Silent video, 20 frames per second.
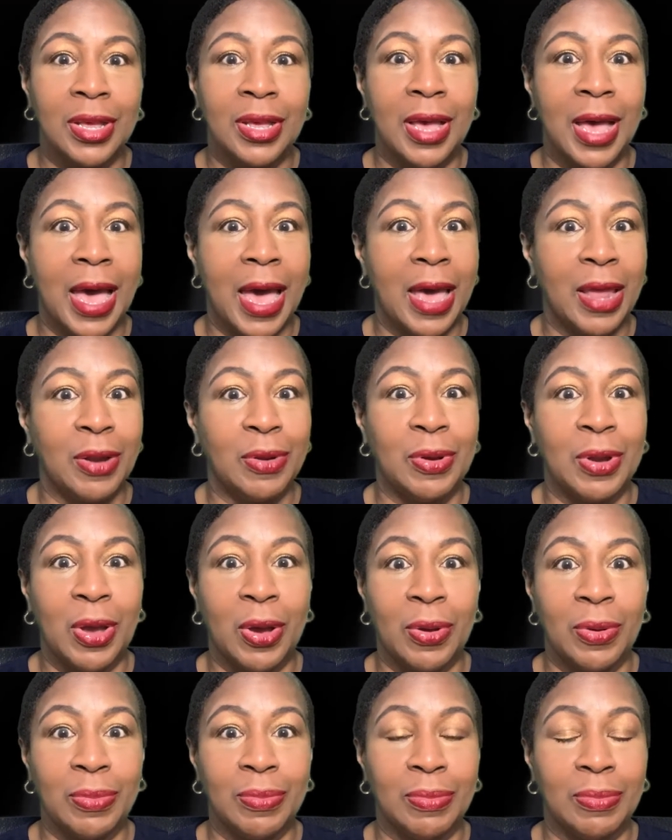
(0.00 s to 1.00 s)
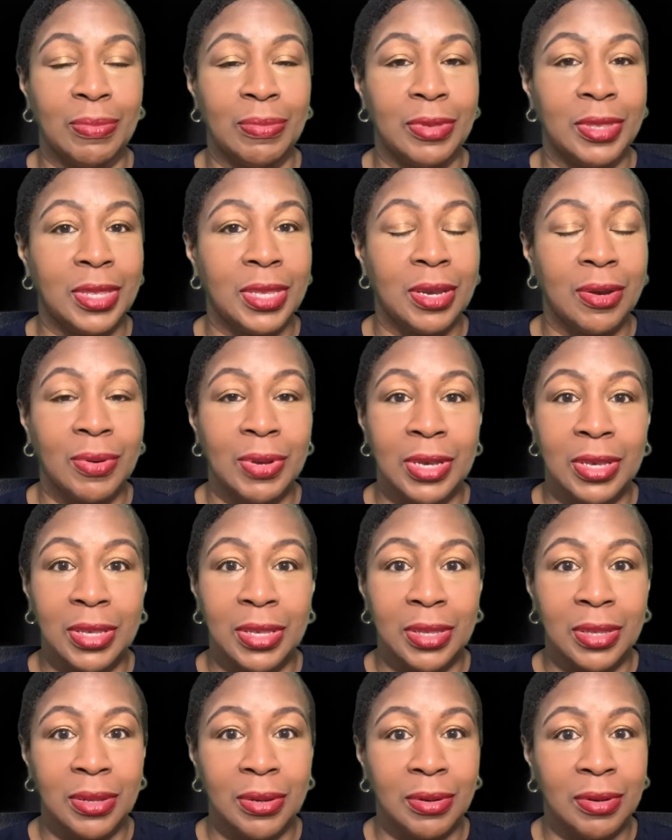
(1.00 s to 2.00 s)
I don't know, serious
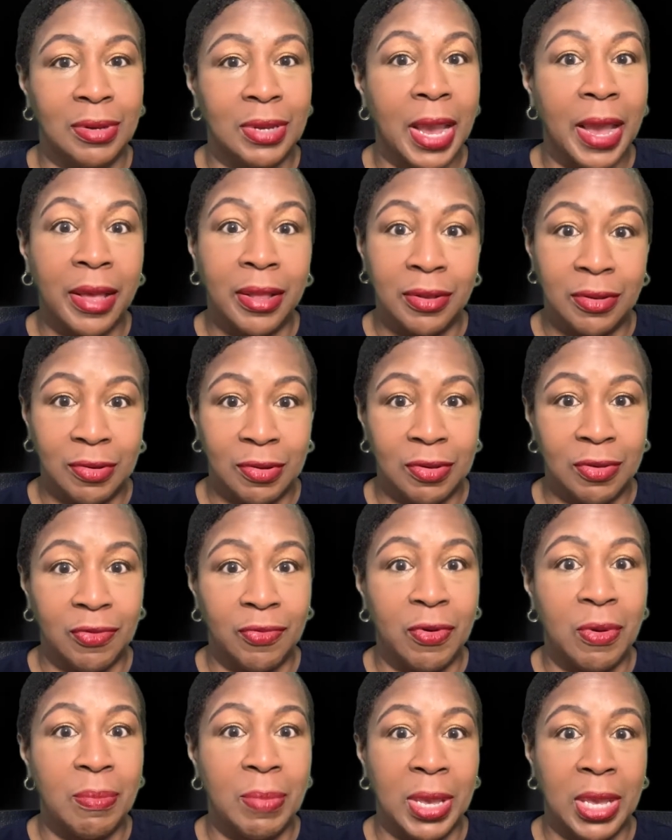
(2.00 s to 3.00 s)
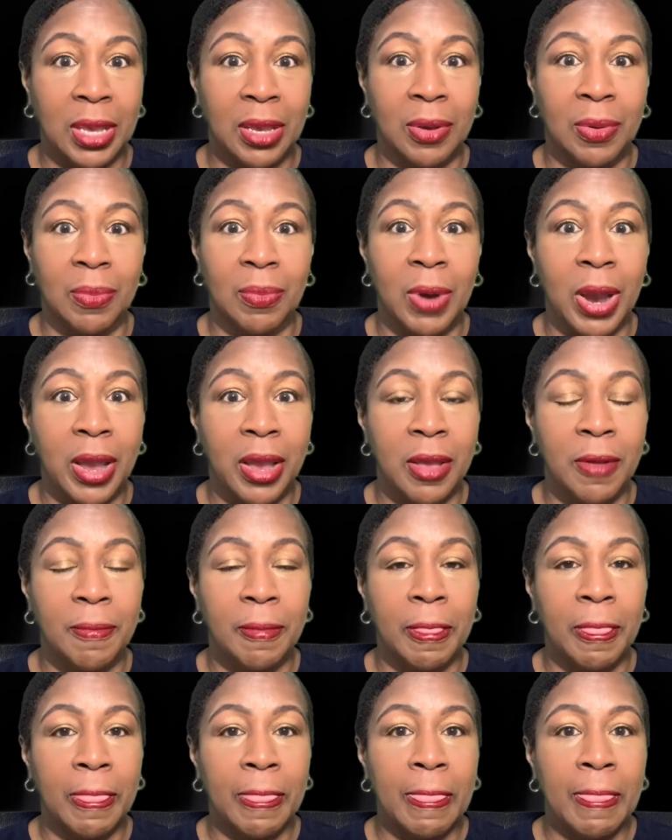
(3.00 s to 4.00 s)
challenges for me, right?
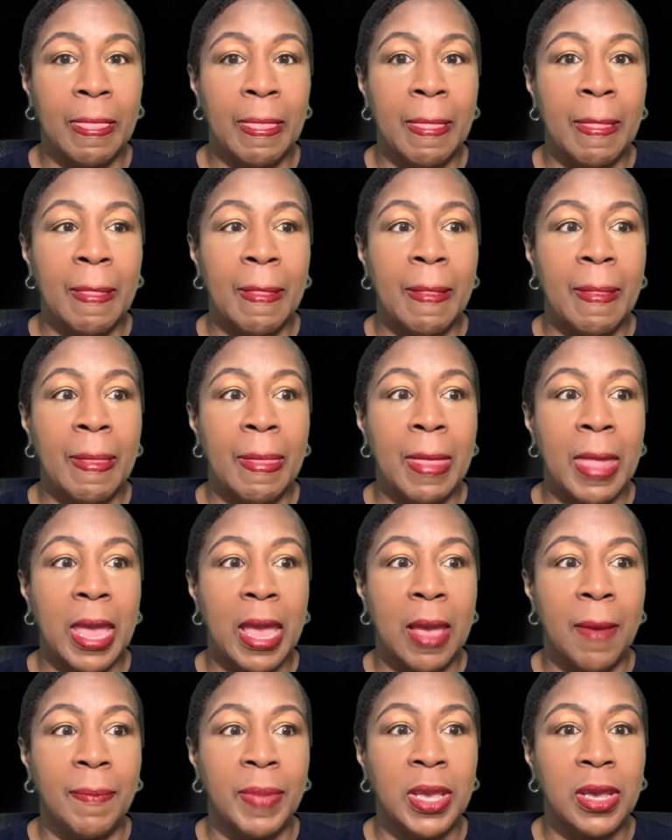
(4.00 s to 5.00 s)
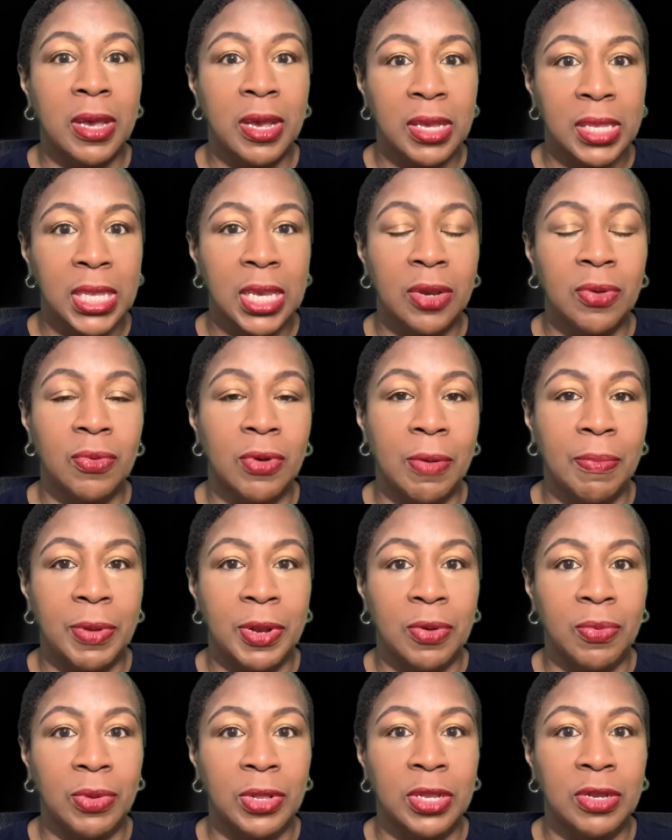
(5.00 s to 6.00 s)
And because I grew up in a
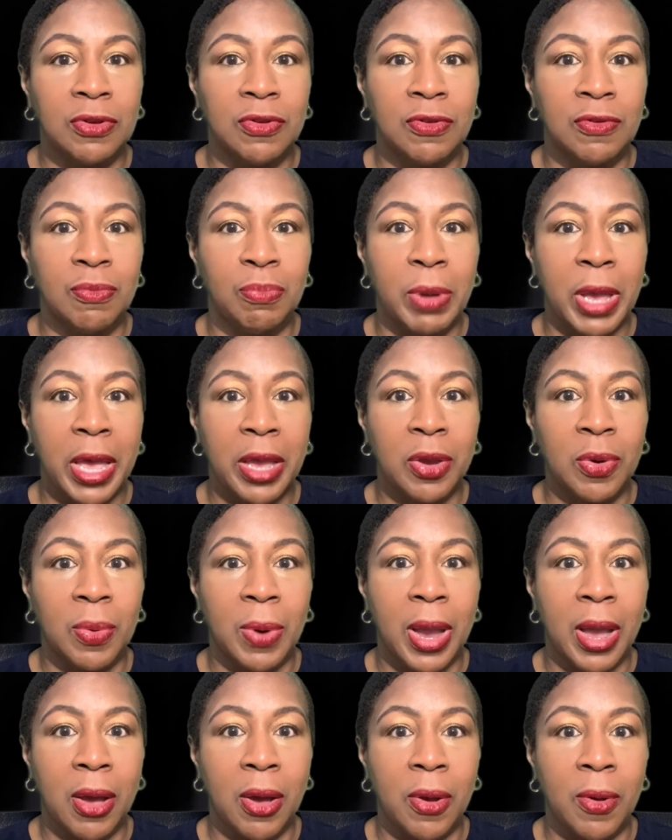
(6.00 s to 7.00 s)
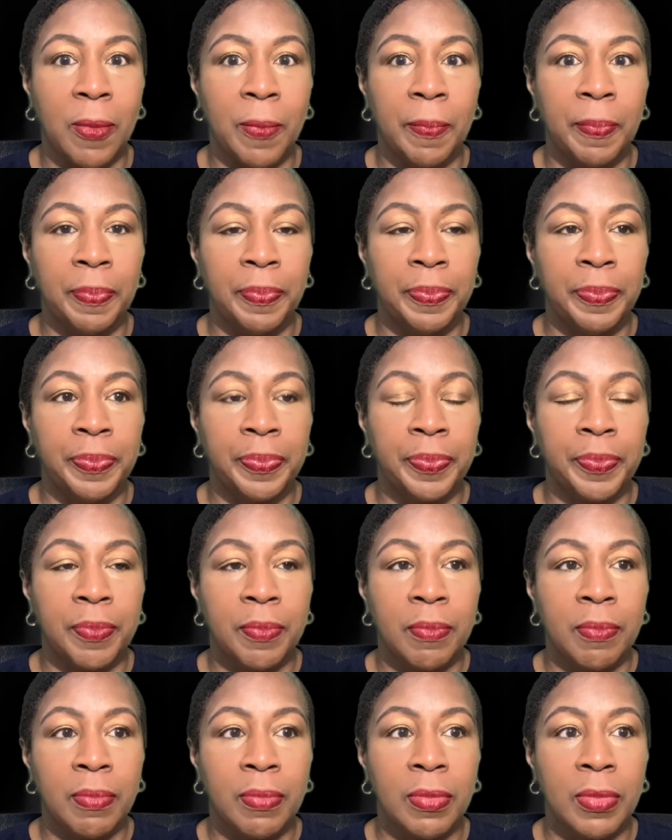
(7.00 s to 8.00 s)
religious background,
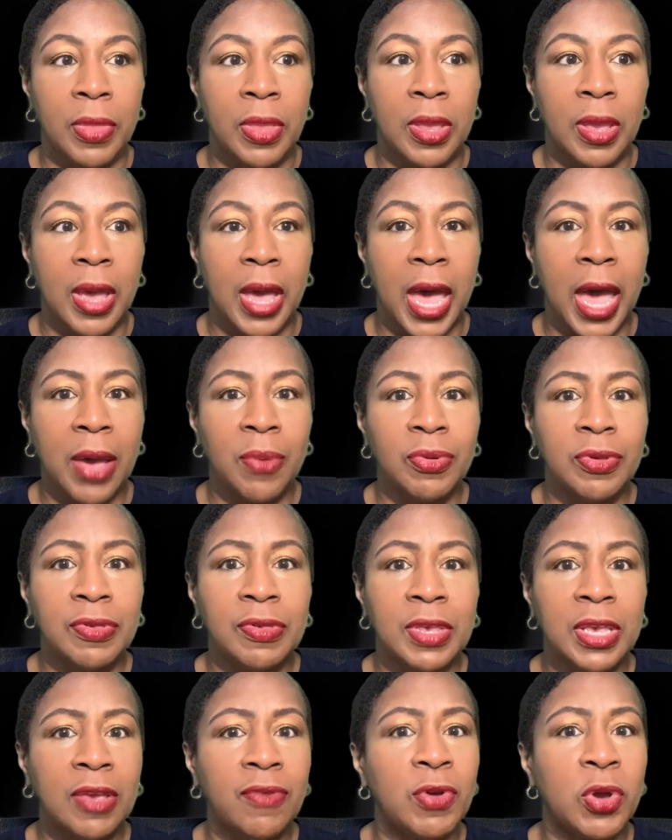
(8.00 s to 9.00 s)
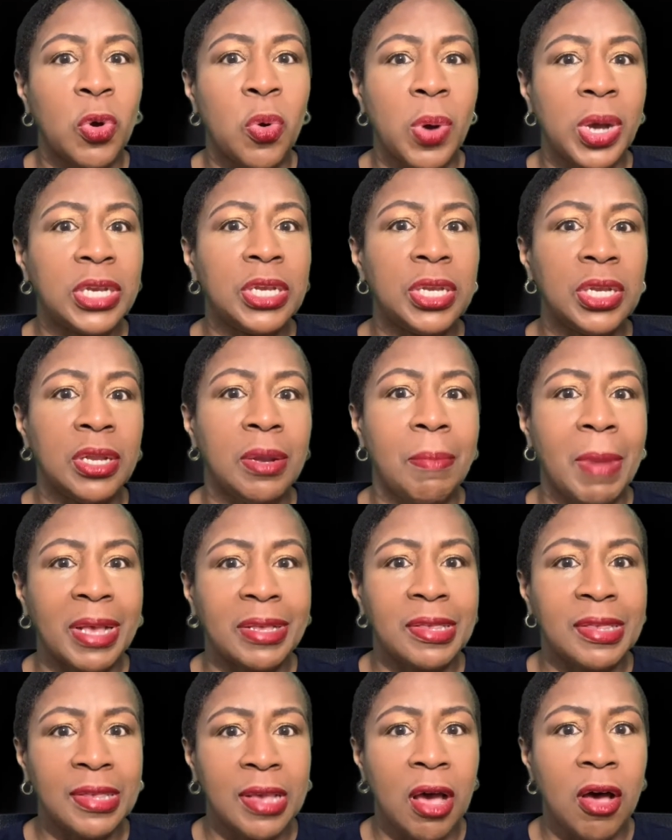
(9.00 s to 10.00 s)
I was even questioning
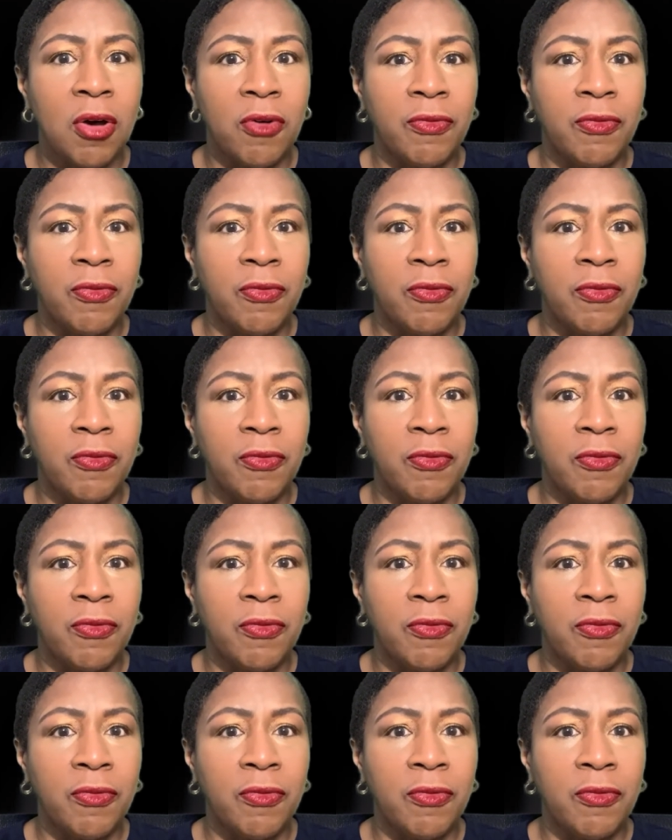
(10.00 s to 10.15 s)
myself.